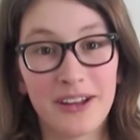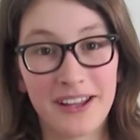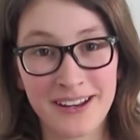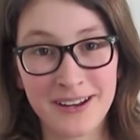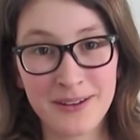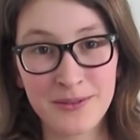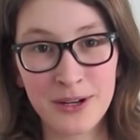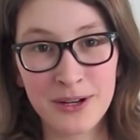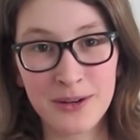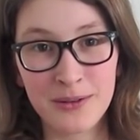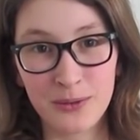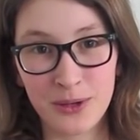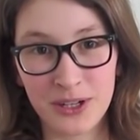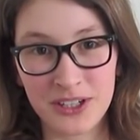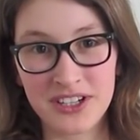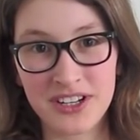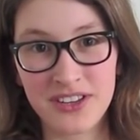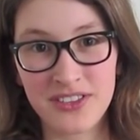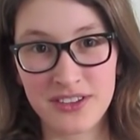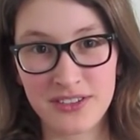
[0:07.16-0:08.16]
anyone
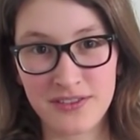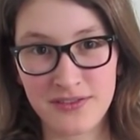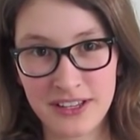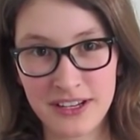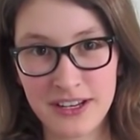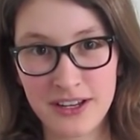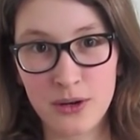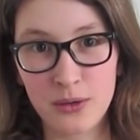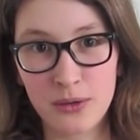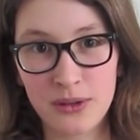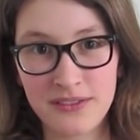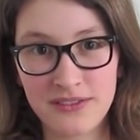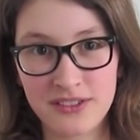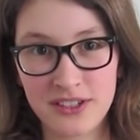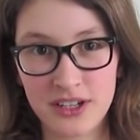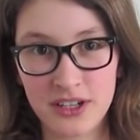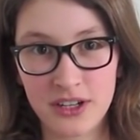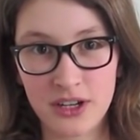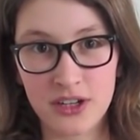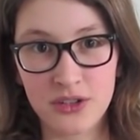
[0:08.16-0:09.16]
watching this video lives
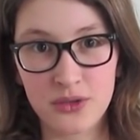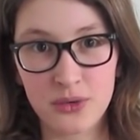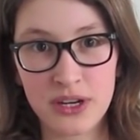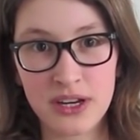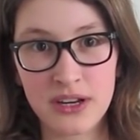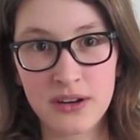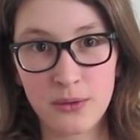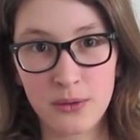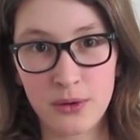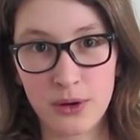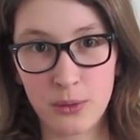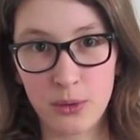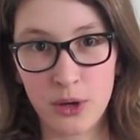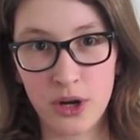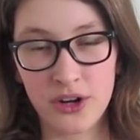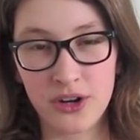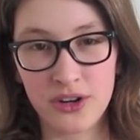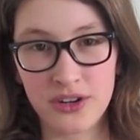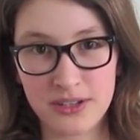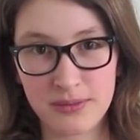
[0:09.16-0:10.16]
in a country where
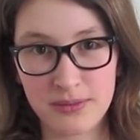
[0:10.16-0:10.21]
water is